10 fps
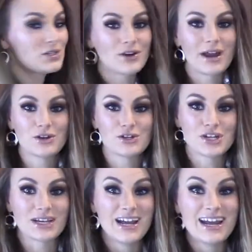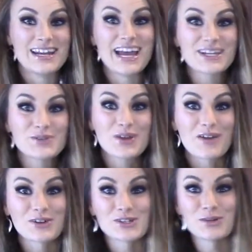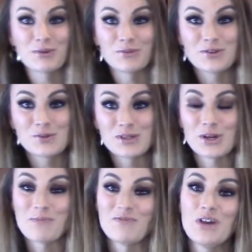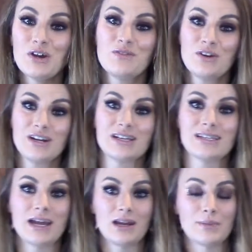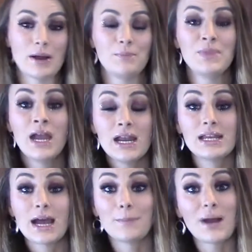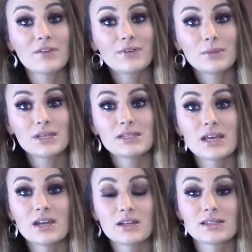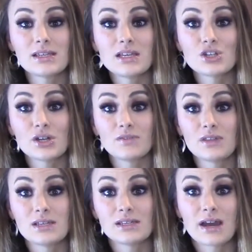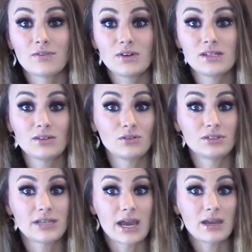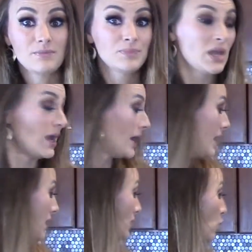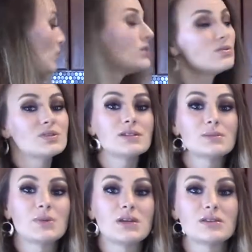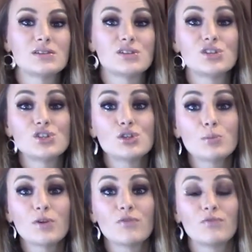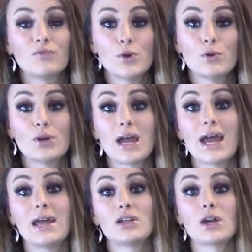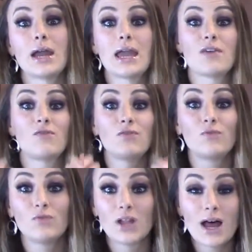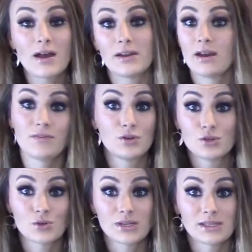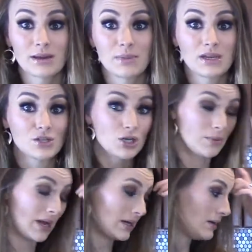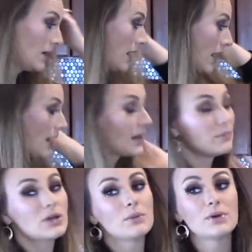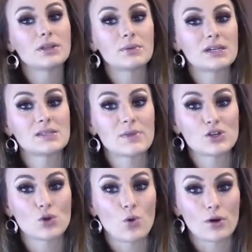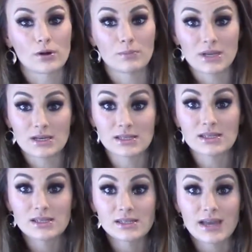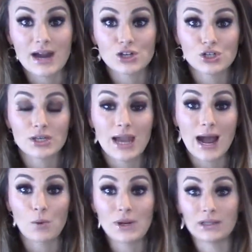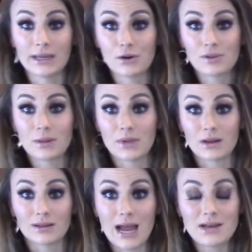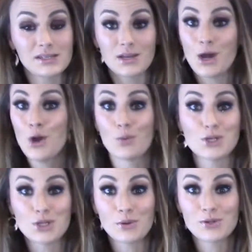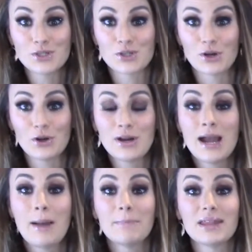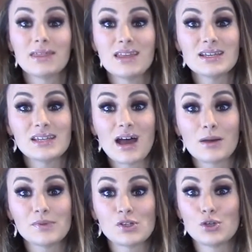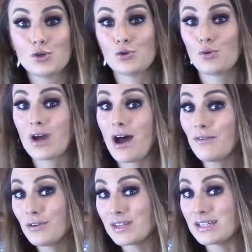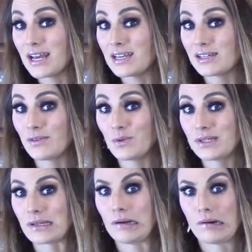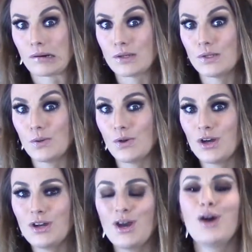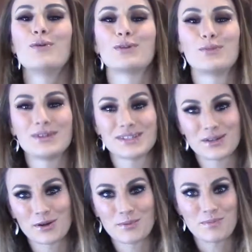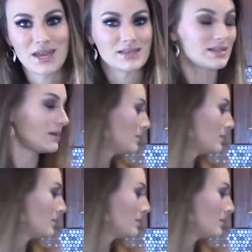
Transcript: our energy. Next, we have our superfruits, which I'm very, very excited about. Now, my family takes each of these every single day, and we use this because it's a superfood and a flood of nutrients coming into your body. And I'm gonna put them in a special order because this is actually how we layer them in a glass. We don't stir, but this helps to cover the taste of the ones that aren't so good with the ones that are amazing.